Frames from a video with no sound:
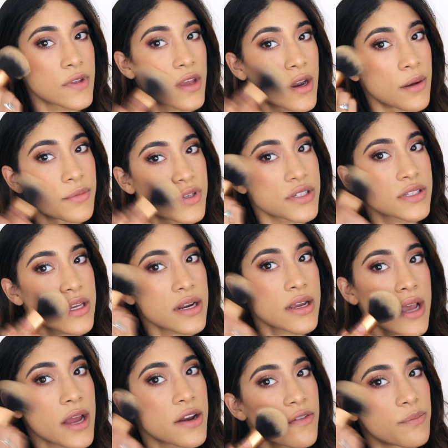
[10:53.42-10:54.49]
And I'm just gonna
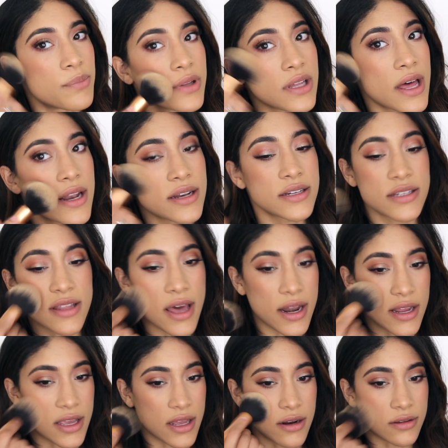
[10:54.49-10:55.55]
kind of blend
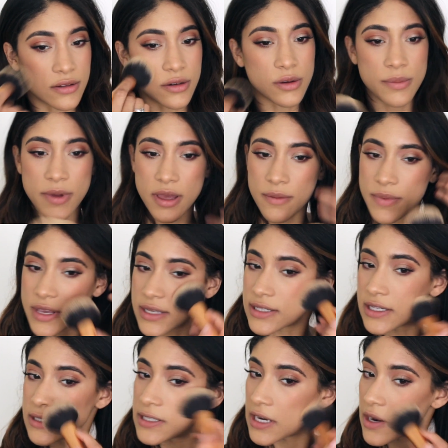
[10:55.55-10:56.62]
that in a little bit because
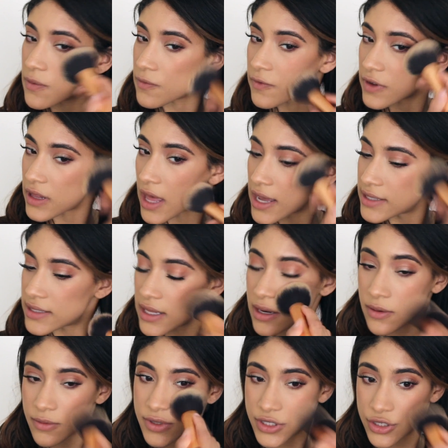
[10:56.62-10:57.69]
I didn't realize
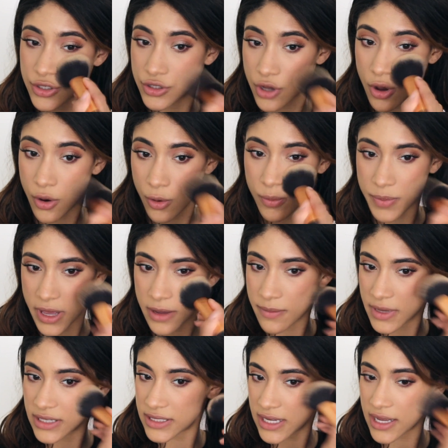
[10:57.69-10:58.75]
that it was so
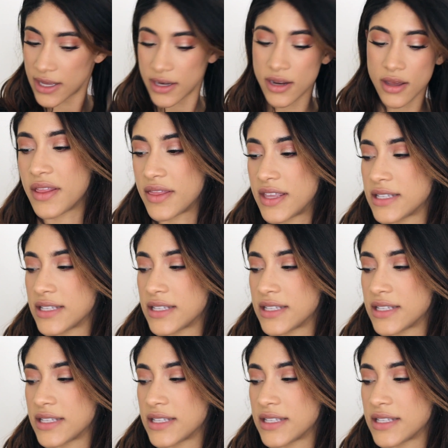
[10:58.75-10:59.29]
pigmented.